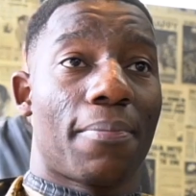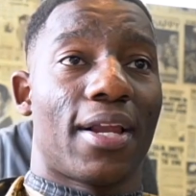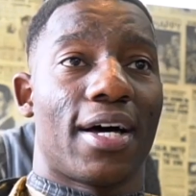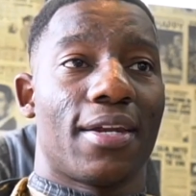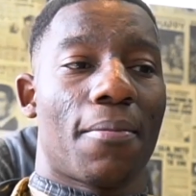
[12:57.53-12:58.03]
a
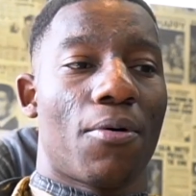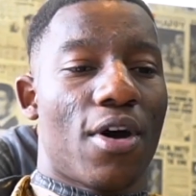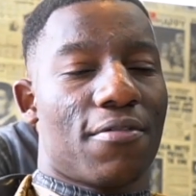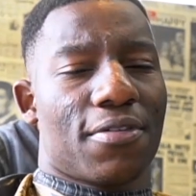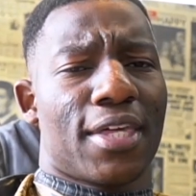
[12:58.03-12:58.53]
plan, put
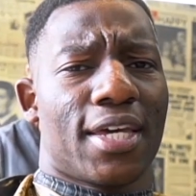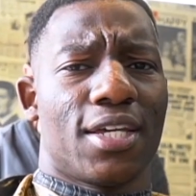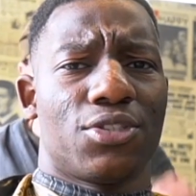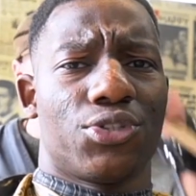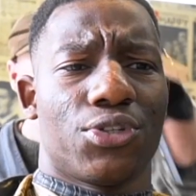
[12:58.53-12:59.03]
everything
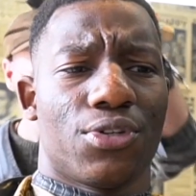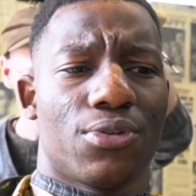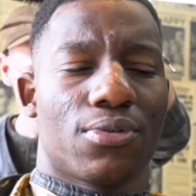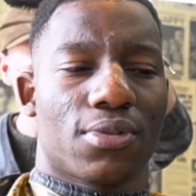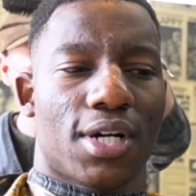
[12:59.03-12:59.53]

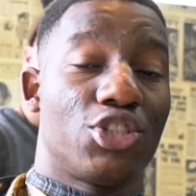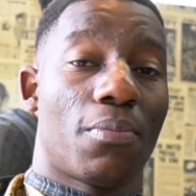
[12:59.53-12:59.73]
into